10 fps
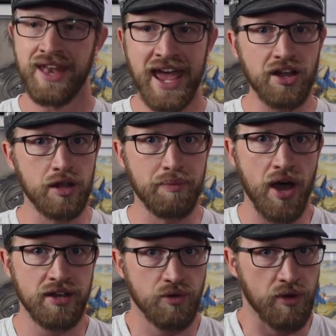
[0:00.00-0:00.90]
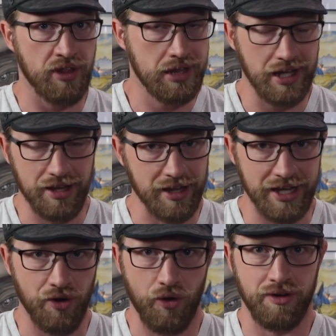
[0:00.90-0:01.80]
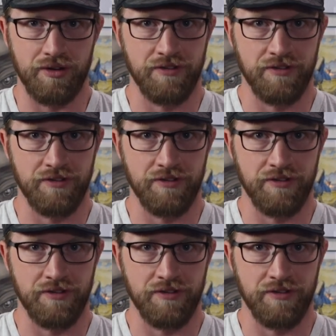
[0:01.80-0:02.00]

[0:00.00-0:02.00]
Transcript: Nail bonding with Syl in order to